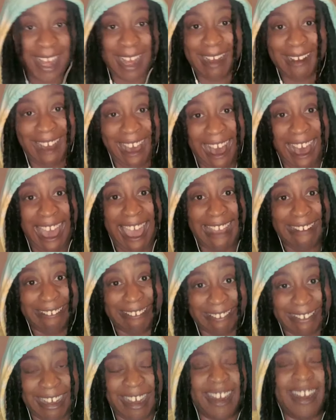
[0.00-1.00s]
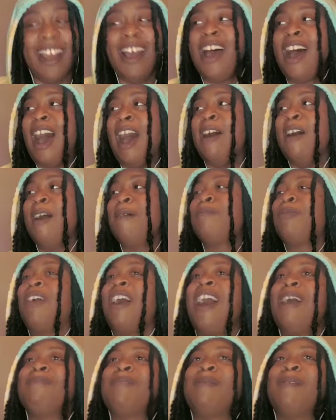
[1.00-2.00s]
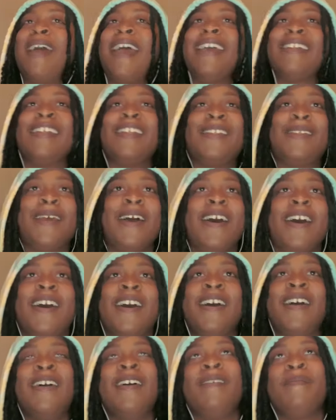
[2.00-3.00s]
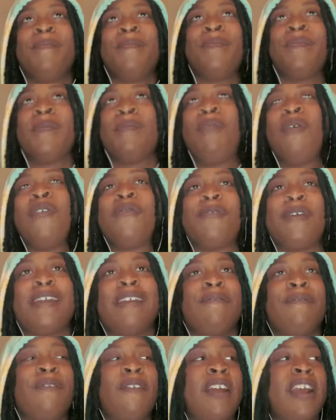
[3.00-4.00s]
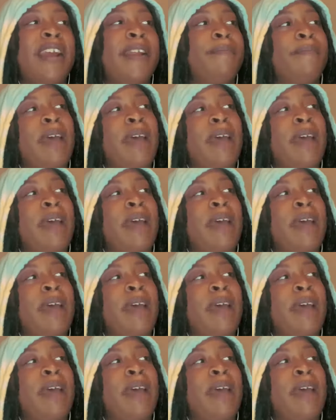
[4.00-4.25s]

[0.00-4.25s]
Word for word: I suck. Bro, I remember I had this Puerto Rican friend.